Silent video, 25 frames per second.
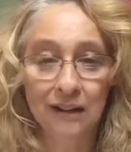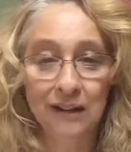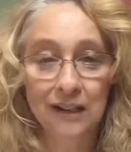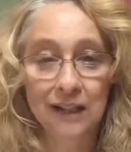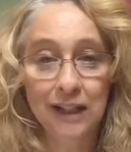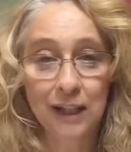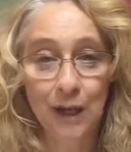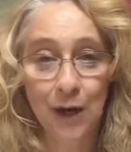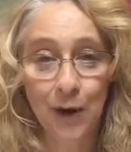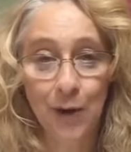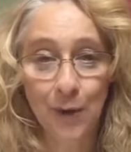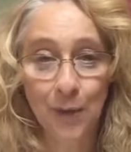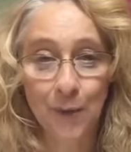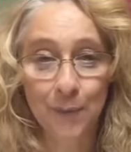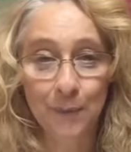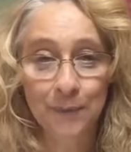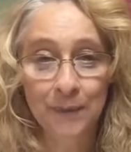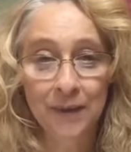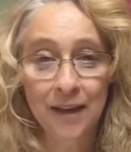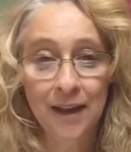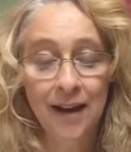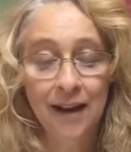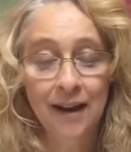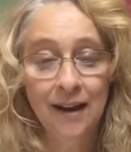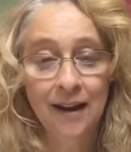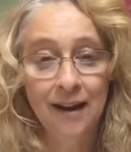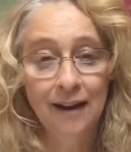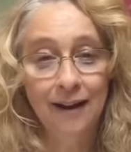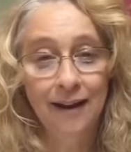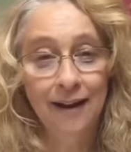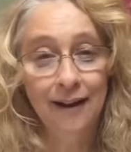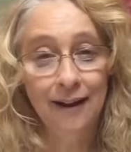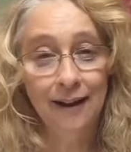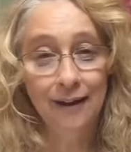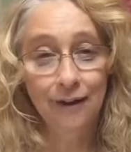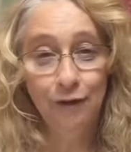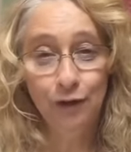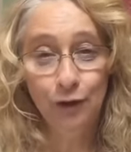So
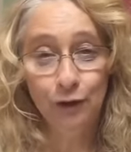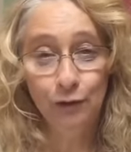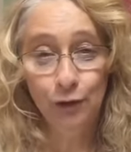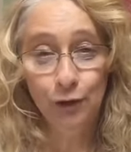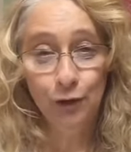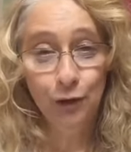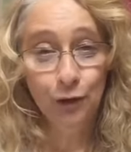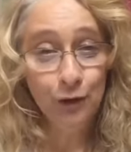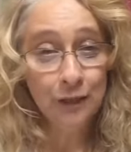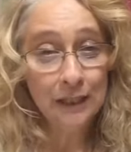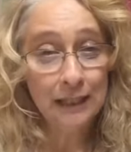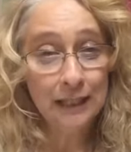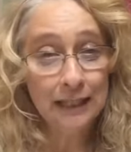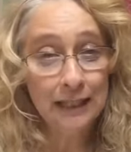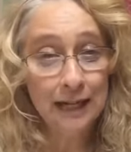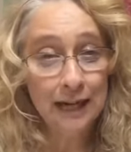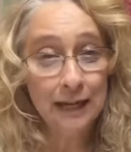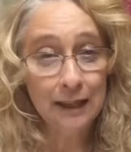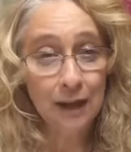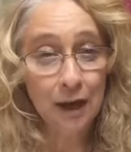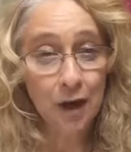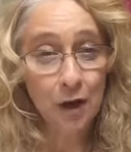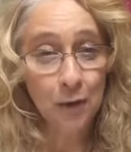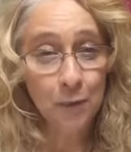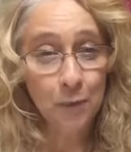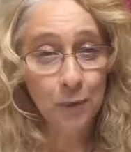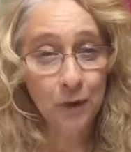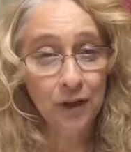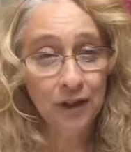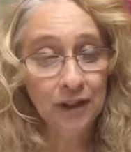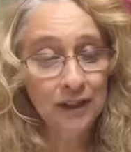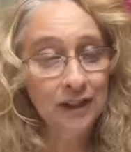uh, if you choose to take the homework,